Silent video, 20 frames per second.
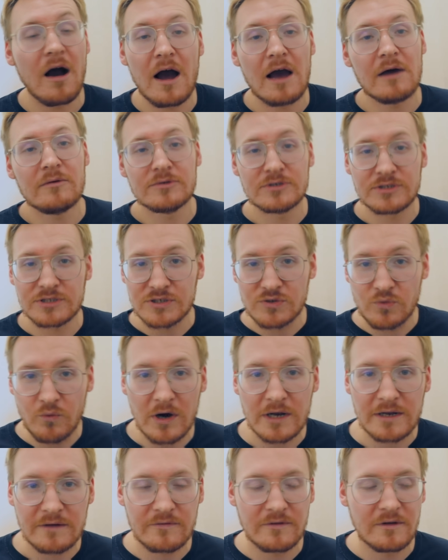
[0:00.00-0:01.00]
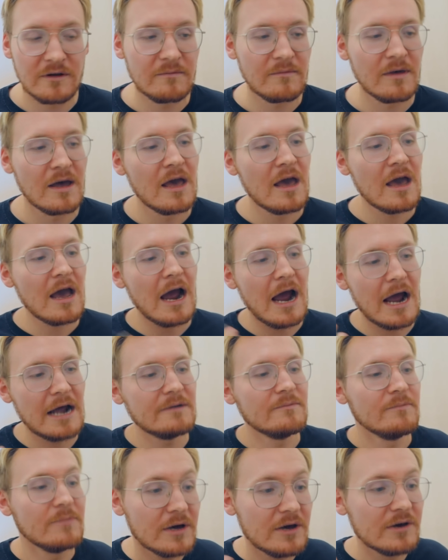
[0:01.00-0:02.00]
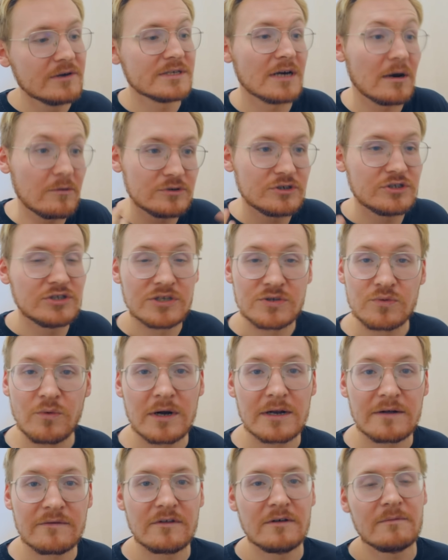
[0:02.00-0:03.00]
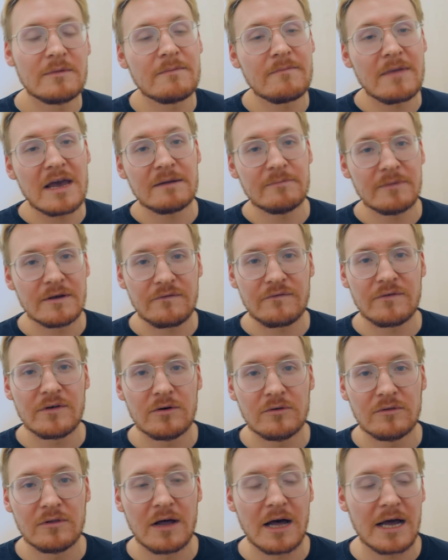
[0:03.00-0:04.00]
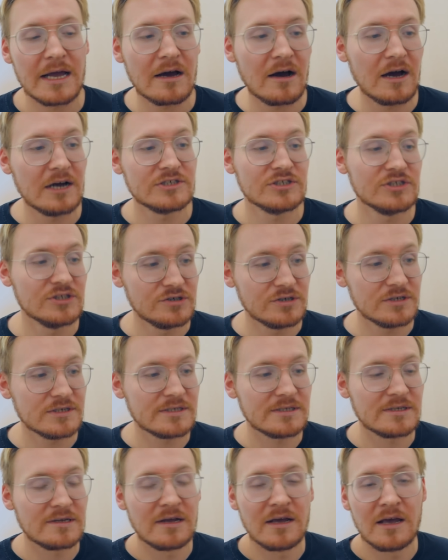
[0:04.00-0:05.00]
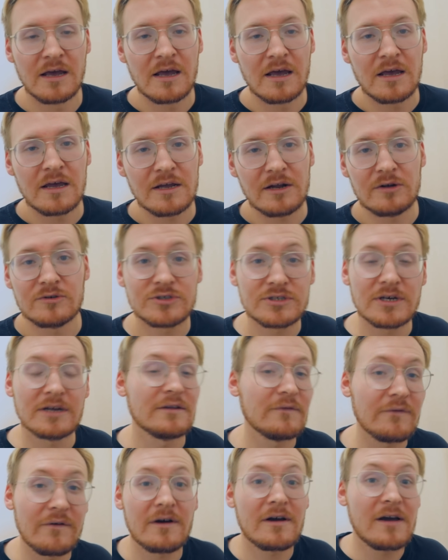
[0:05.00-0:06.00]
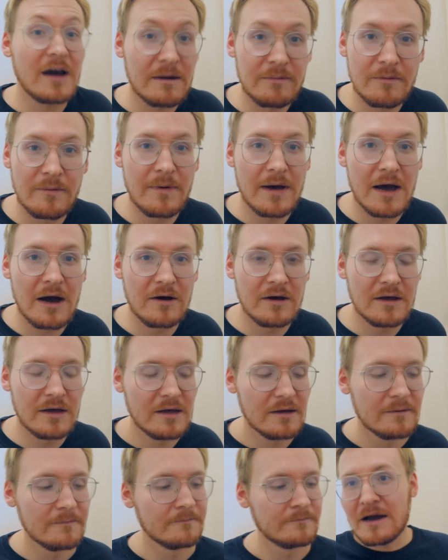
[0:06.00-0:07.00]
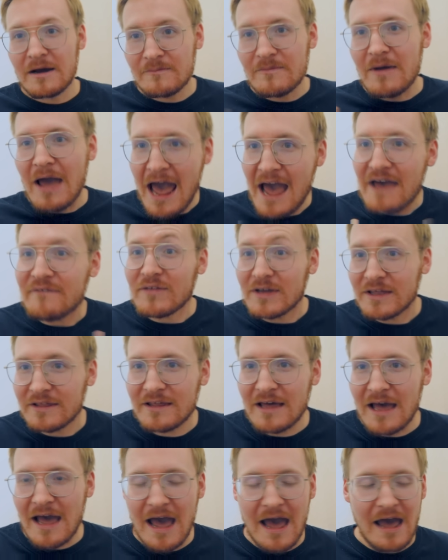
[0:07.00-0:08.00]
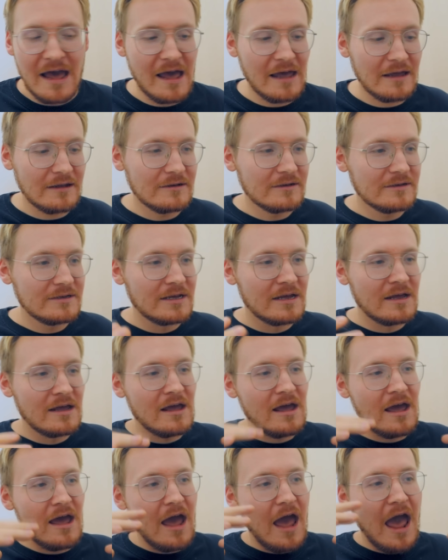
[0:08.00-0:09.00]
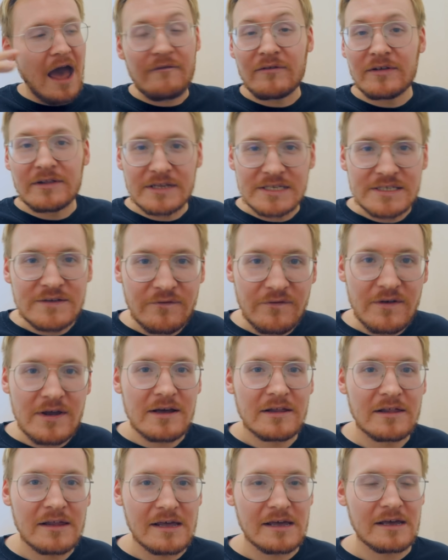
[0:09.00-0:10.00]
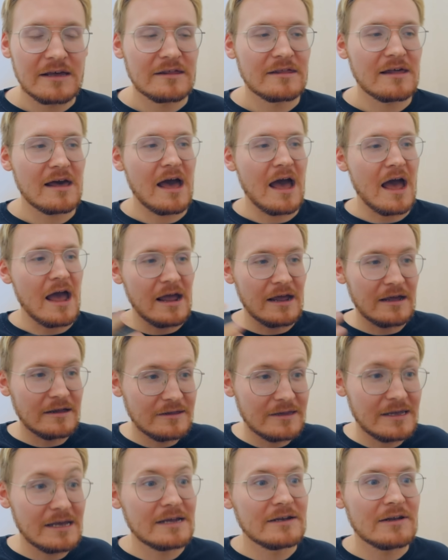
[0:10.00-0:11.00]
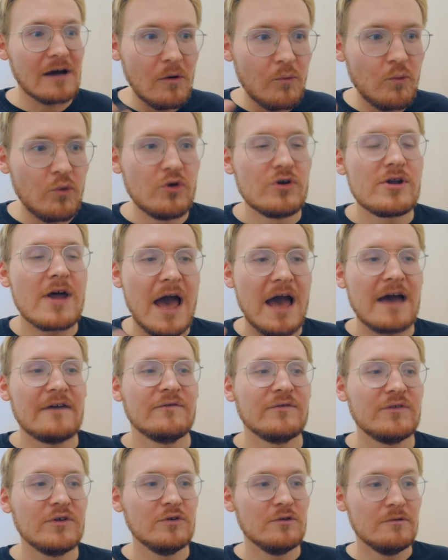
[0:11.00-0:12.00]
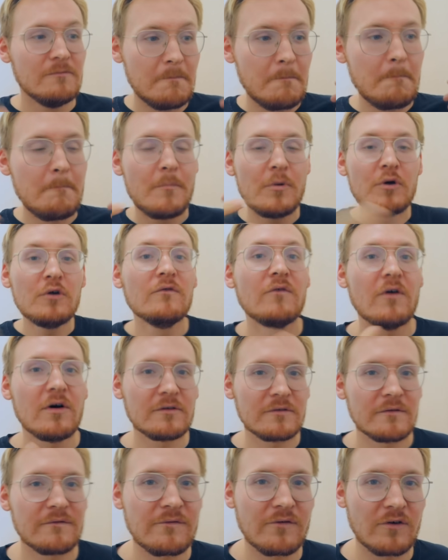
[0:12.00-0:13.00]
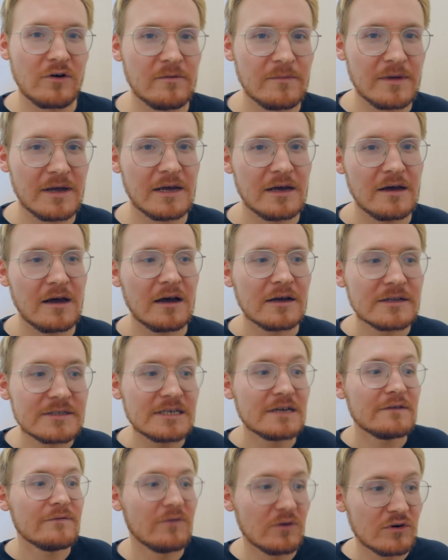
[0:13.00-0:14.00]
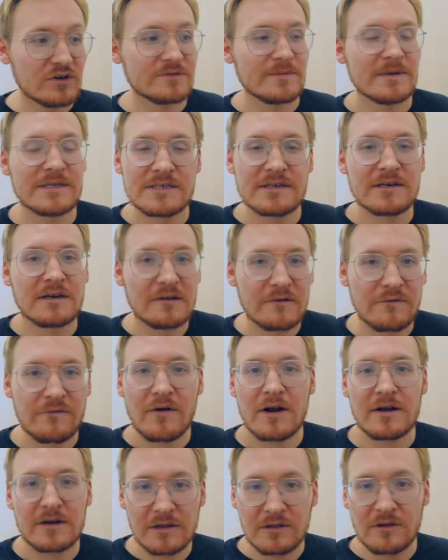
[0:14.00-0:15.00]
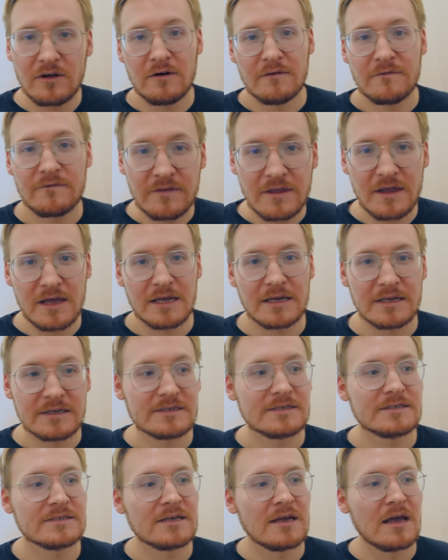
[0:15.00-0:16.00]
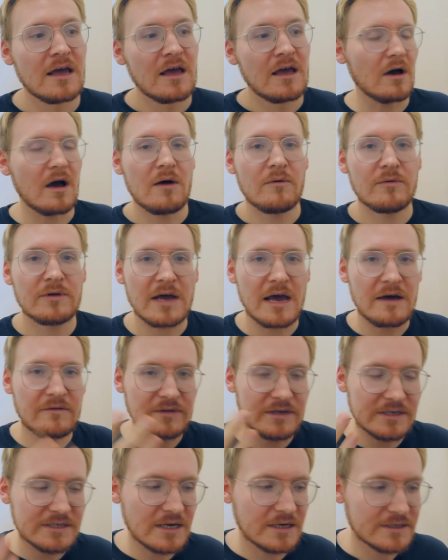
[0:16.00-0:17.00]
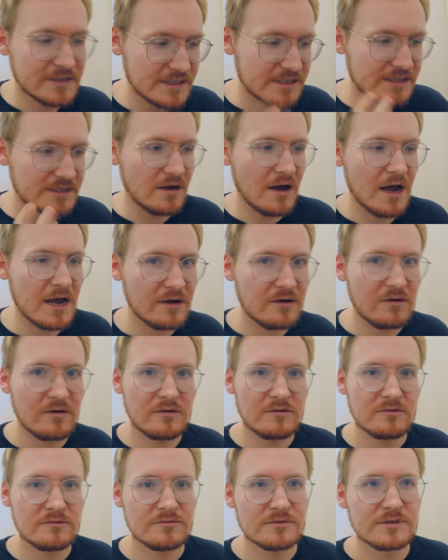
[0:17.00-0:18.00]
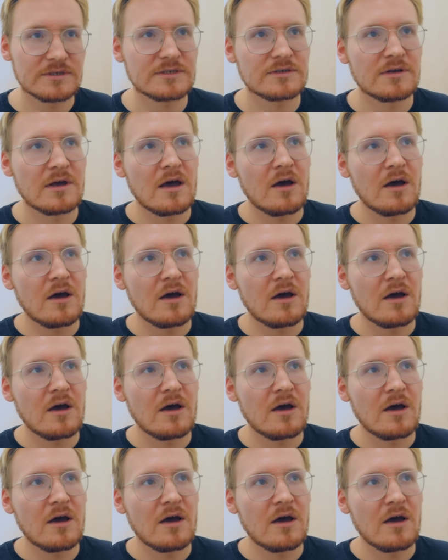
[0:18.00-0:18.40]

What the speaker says: I was just one of them, and because I was just one of them, it made me feel like I should just, you know, shut the fuck up about it. But having that and having this feeling that in the end I would have to move on from it did force me to confront a lot of things. That I would have these kinds of cycles